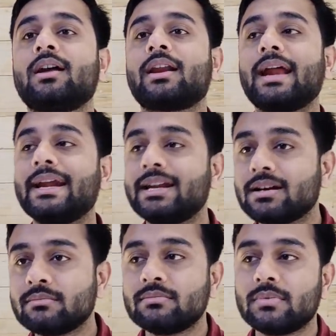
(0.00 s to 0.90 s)

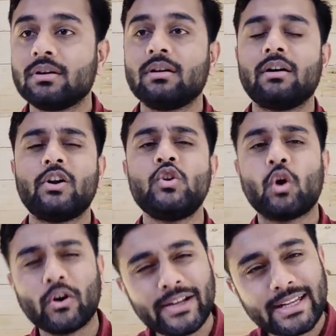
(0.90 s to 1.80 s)
random
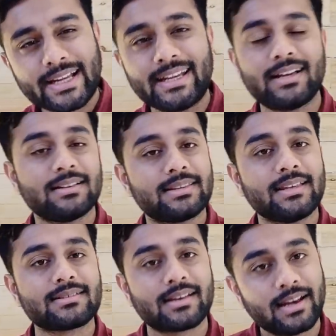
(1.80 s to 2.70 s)
non-technical
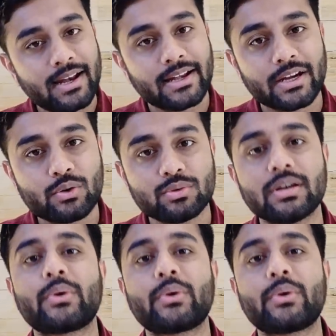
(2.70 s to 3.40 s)
things related to the